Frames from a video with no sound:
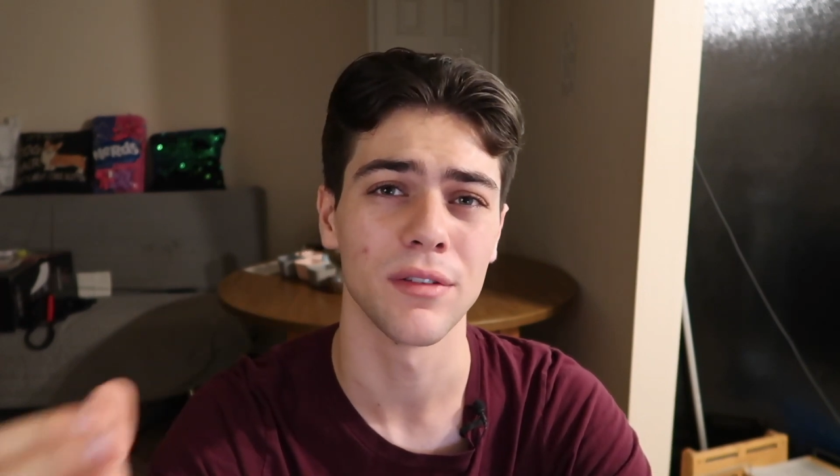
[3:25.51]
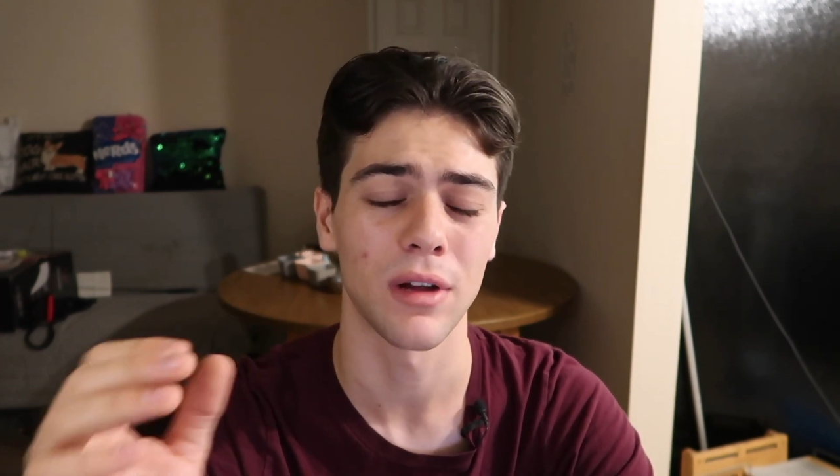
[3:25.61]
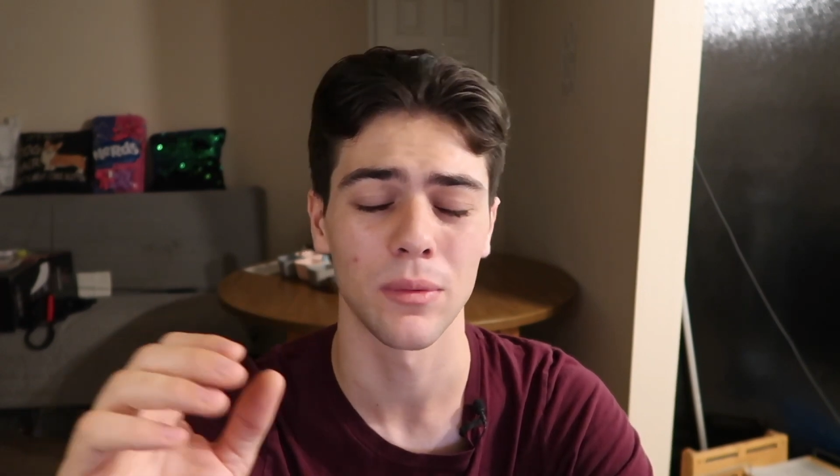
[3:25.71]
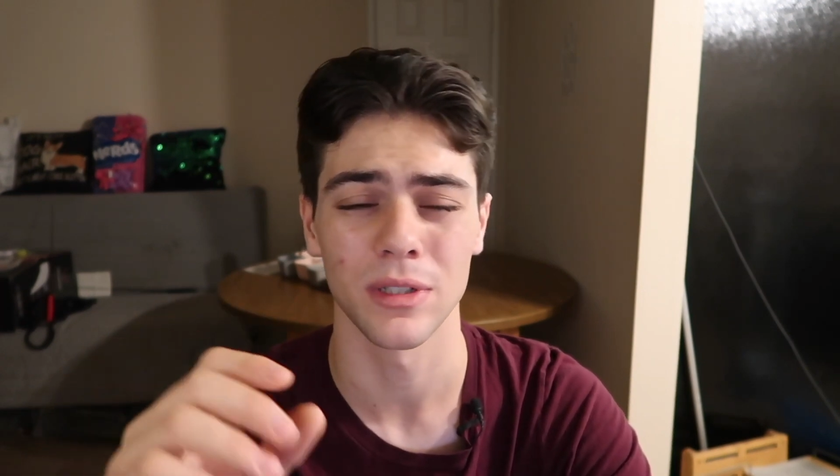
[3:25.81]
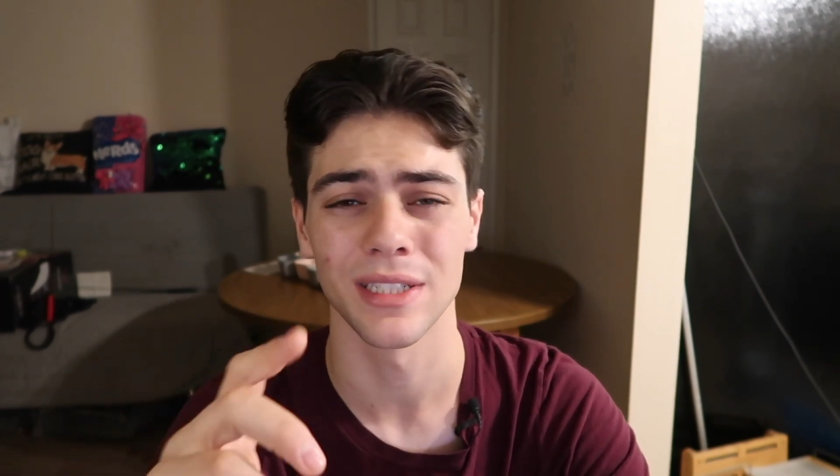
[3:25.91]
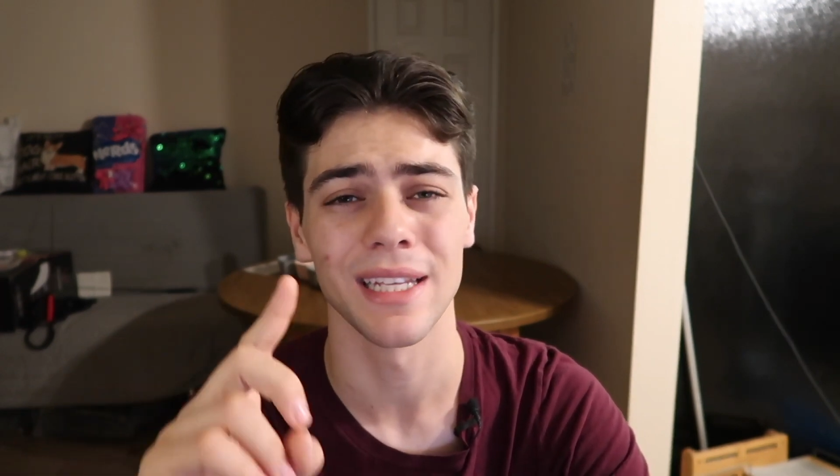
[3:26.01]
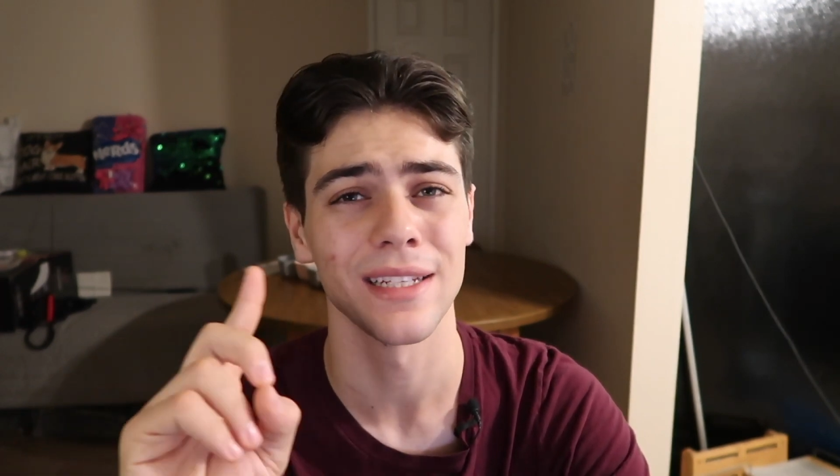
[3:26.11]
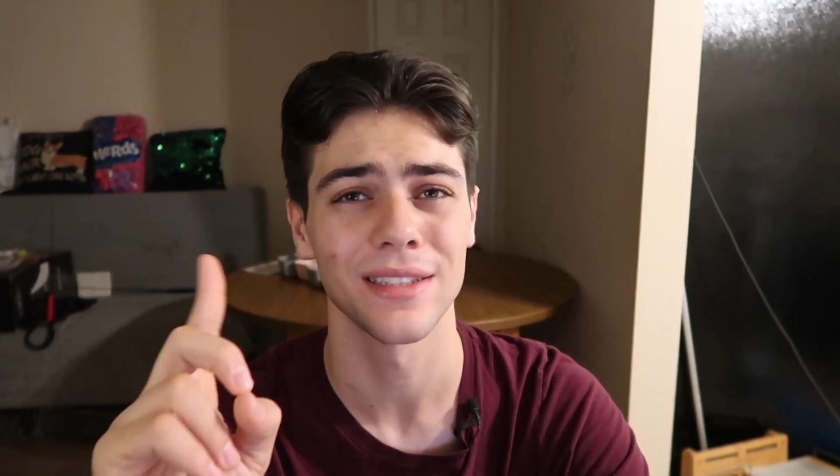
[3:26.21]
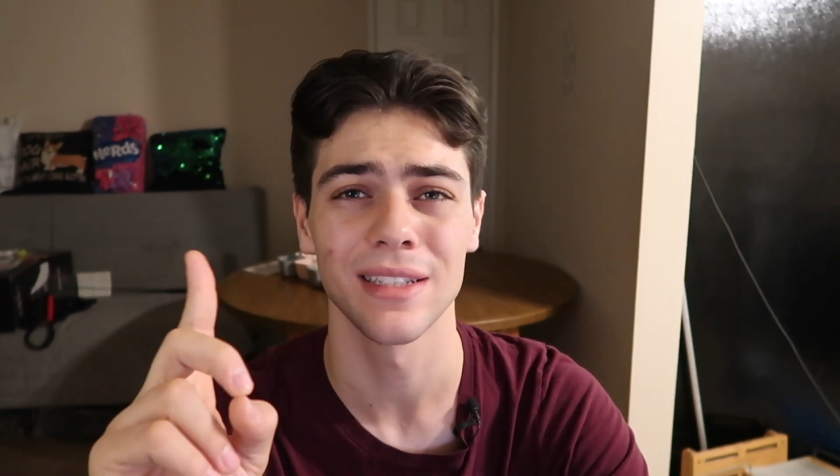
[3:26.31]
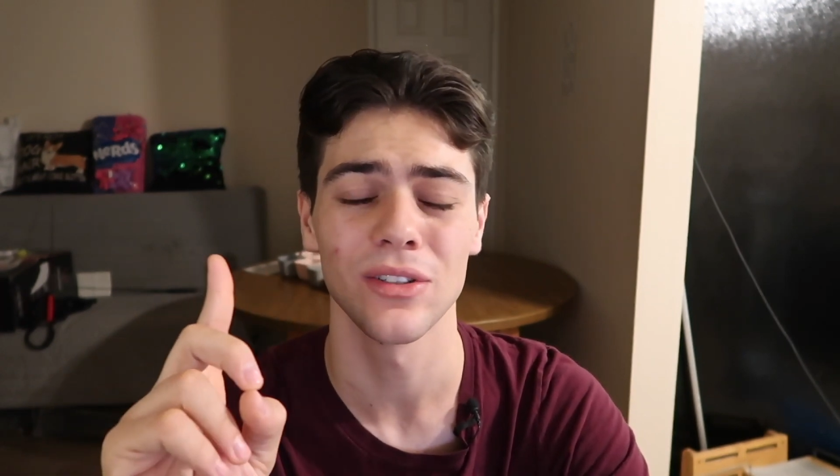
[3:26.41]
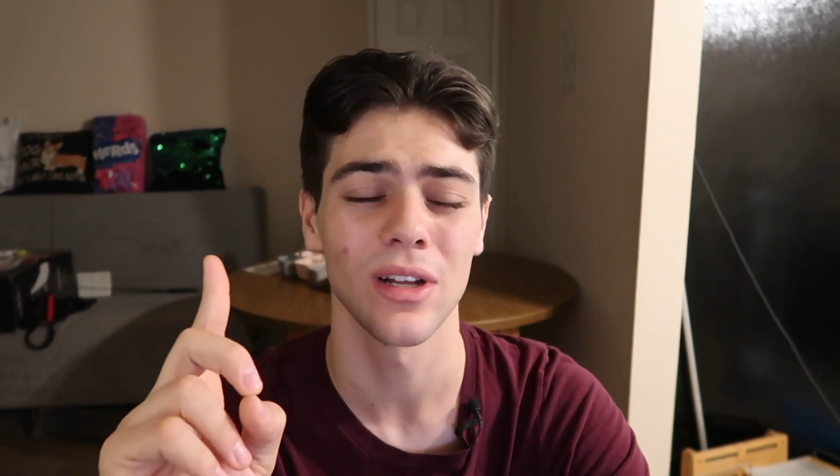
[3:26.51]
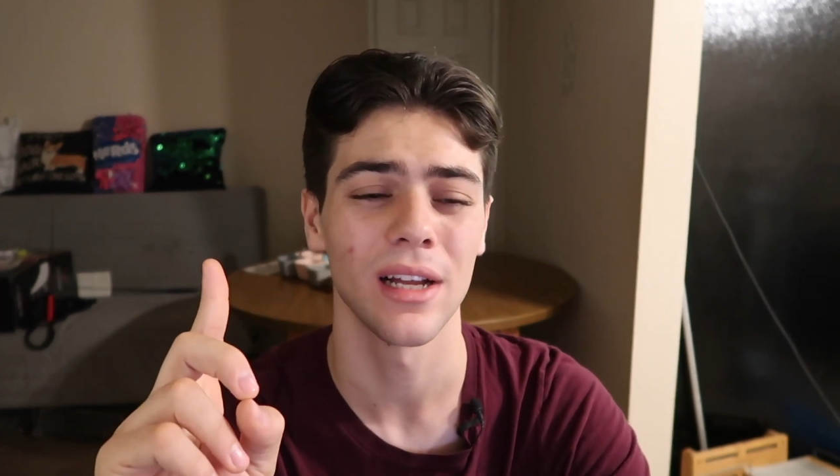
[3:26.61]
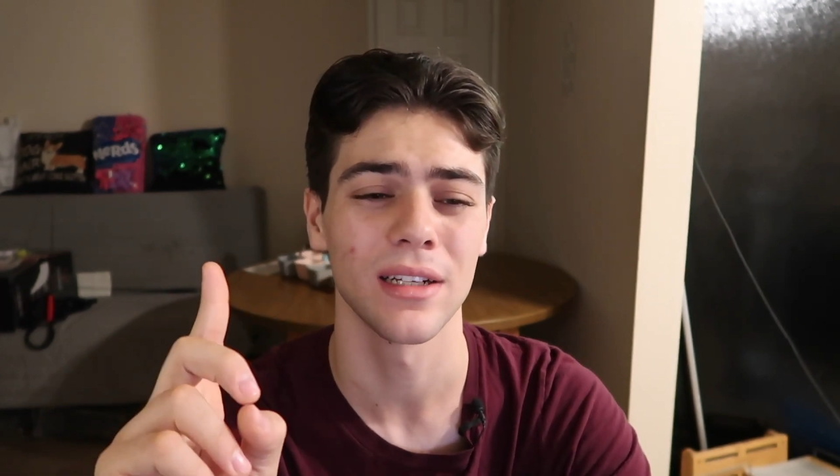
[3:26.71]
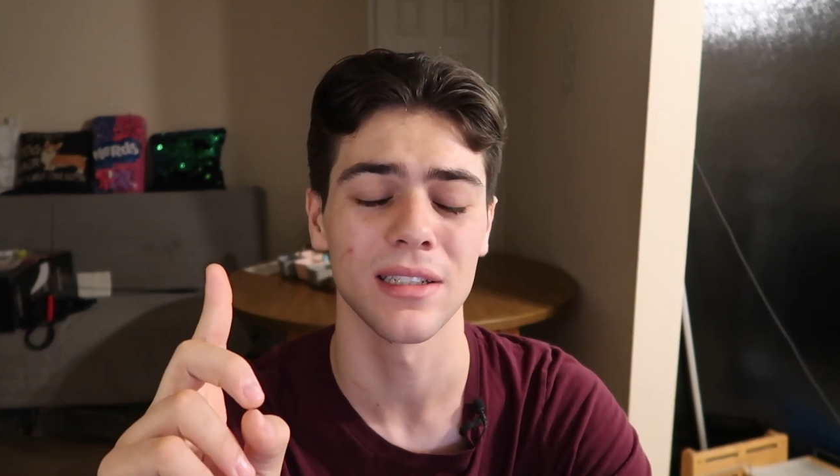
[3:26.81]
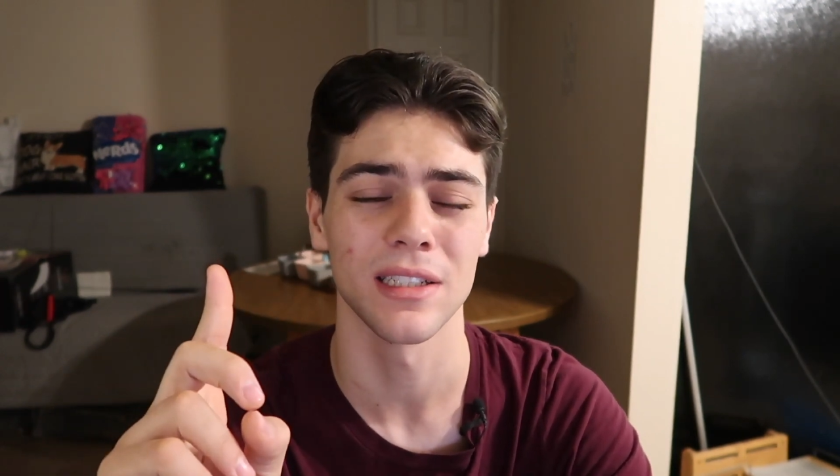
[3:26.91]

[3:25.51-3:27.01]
If I wanted to take a single icon